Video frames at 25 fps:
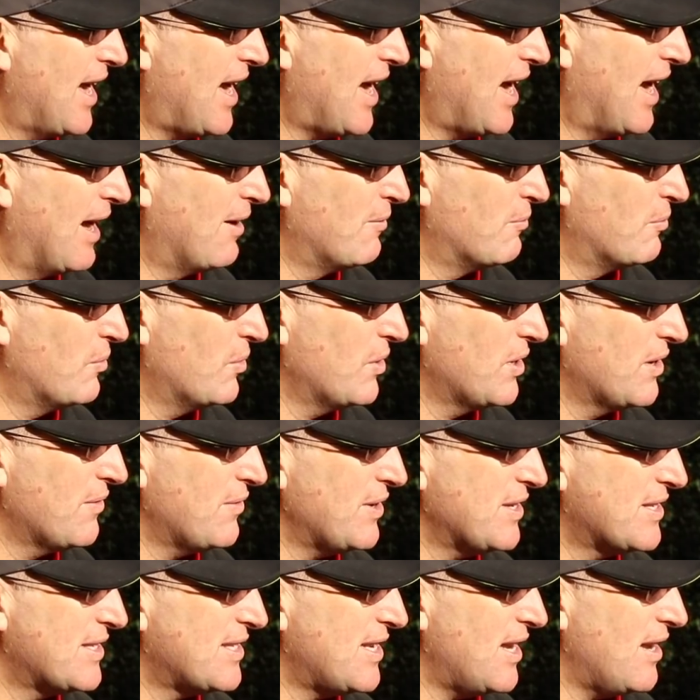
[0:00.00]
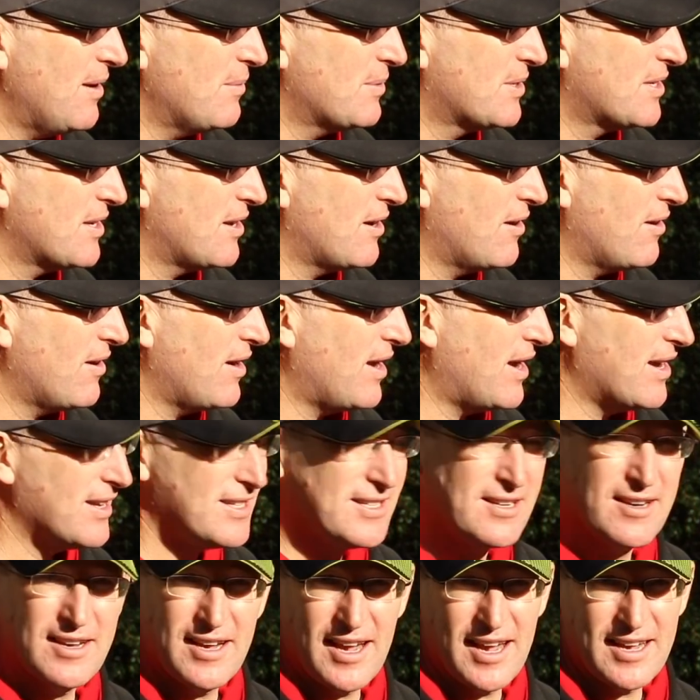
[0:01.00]
And one of his tips, and I
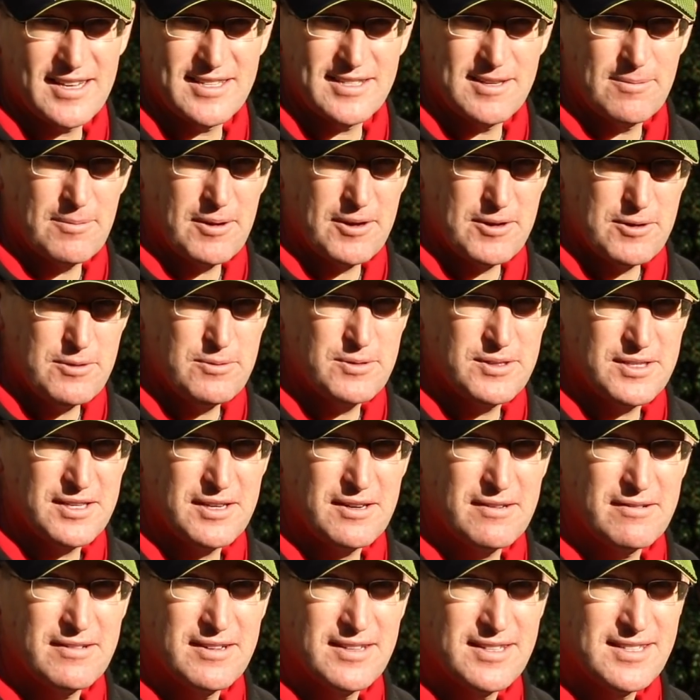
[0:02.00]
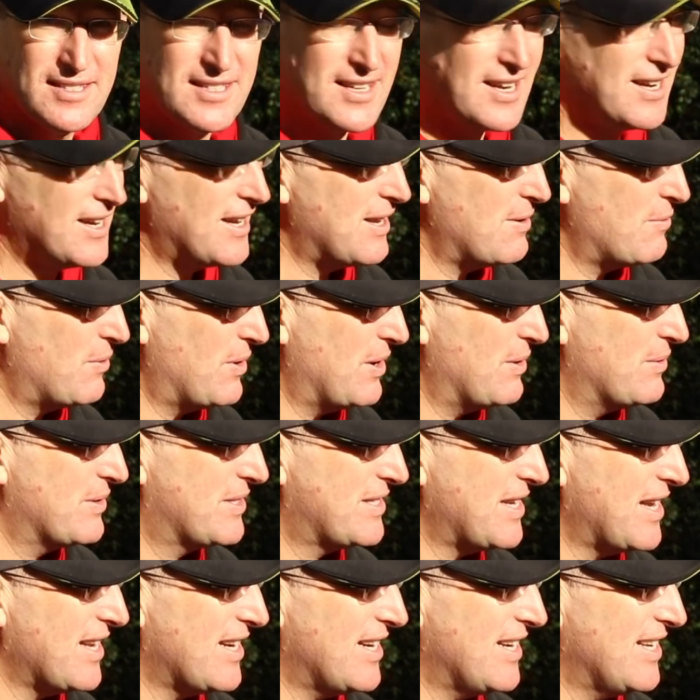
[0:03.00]
actually asked him, "Are you serious?" And he
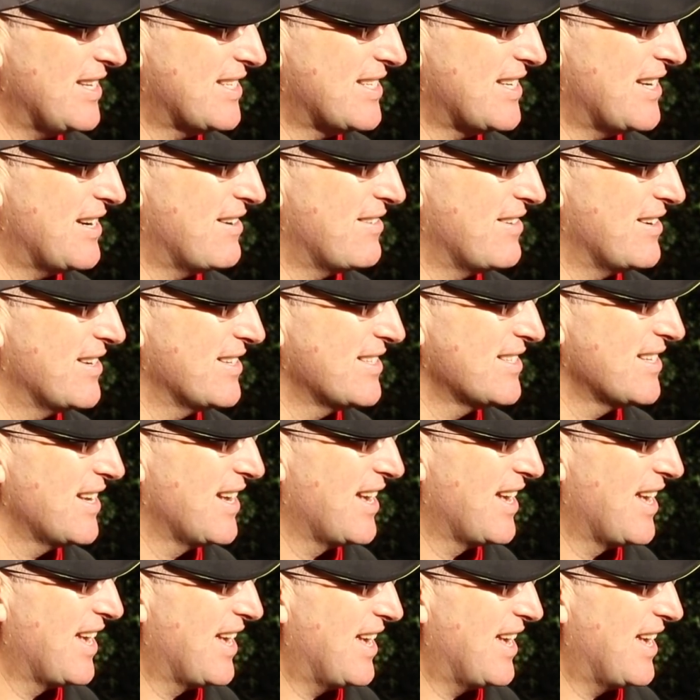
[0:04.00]
was deadly serious.